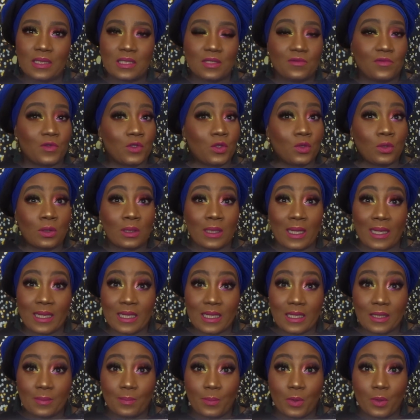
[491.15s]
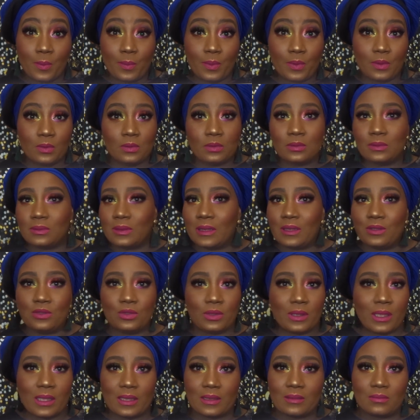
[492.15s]
If you don't like purple, then you
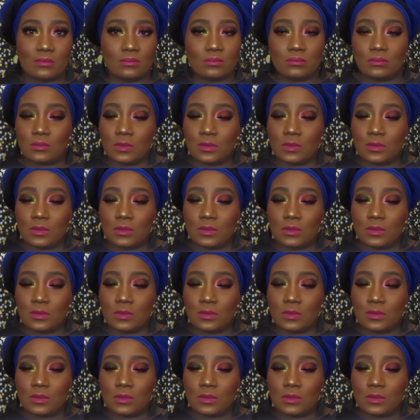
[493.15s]
can,